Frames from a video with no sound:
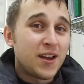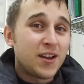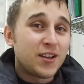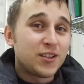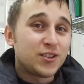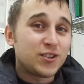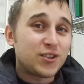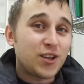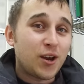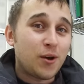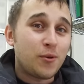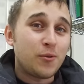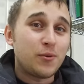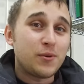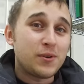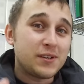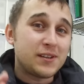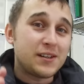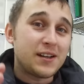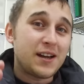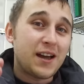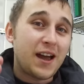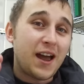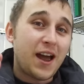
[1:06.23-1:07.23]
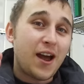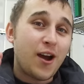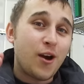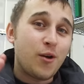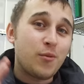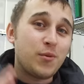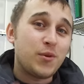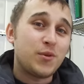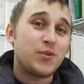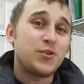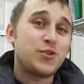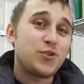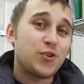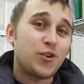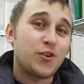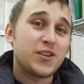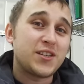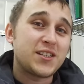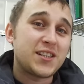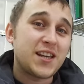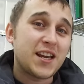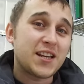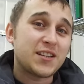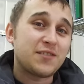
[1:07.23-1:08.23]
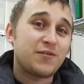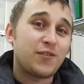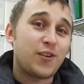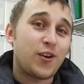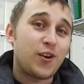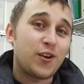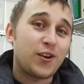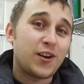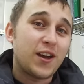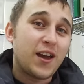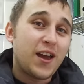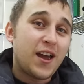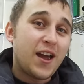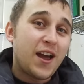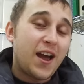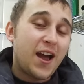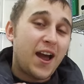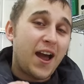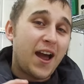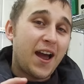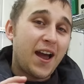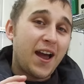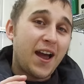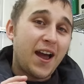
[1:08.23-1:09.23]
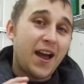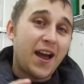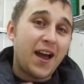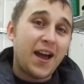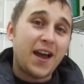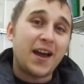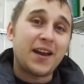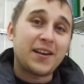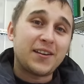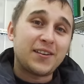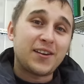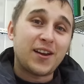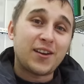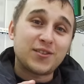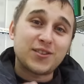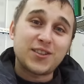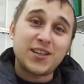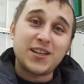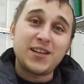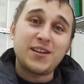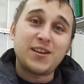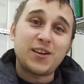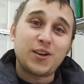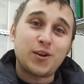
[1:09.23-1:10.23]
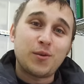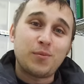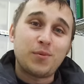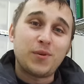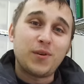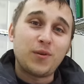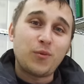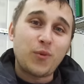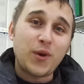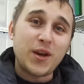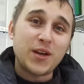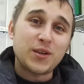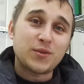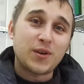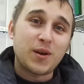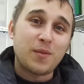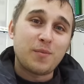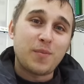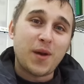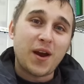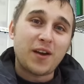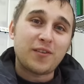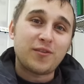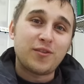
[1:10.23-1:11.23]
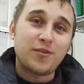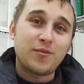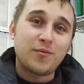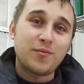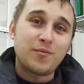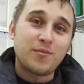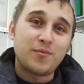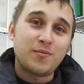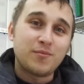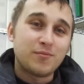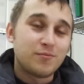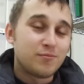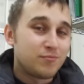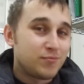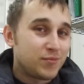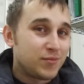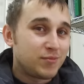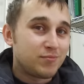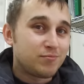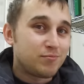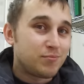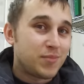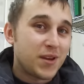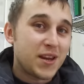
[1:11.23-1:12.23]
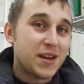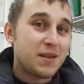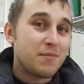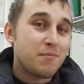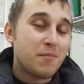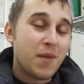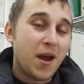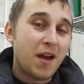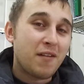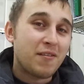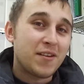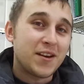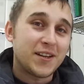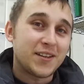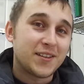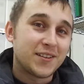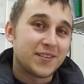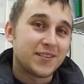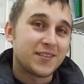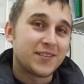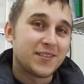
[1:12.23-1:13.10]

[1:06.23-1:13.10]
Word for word: So I hope you enjoy this guest vlog and I'll see you in a couple of weeks when I'm back from being married.